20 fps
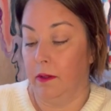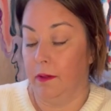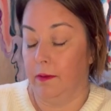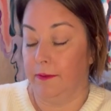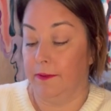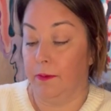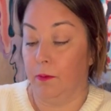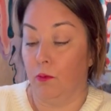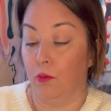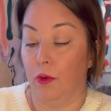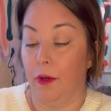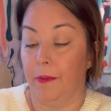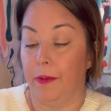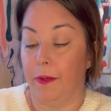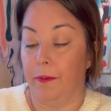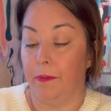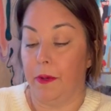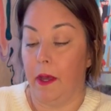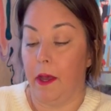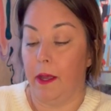Some
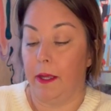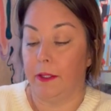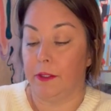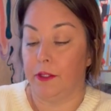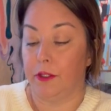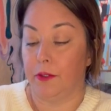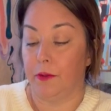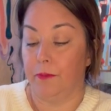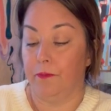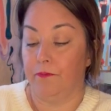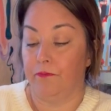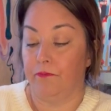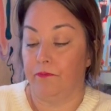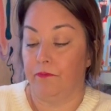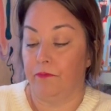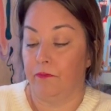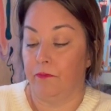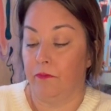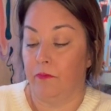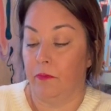ribbon behind you.
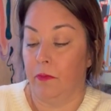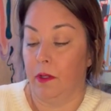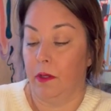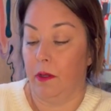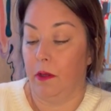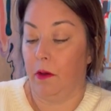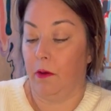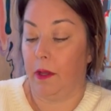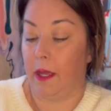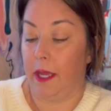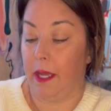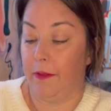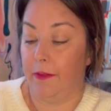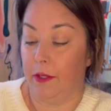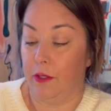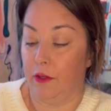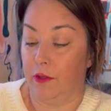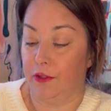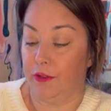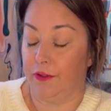Okay, and then
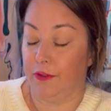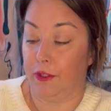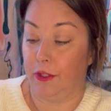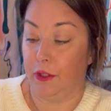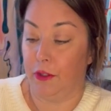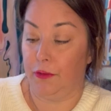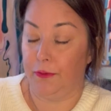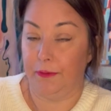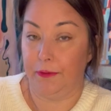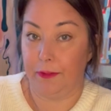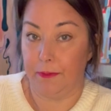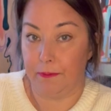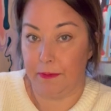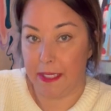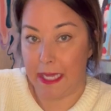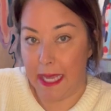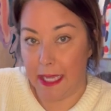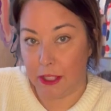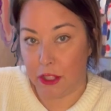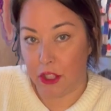you're just gonna use some
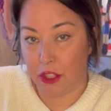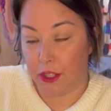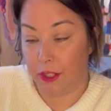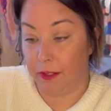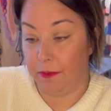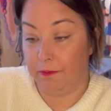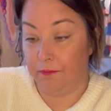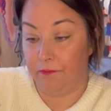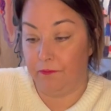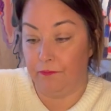tension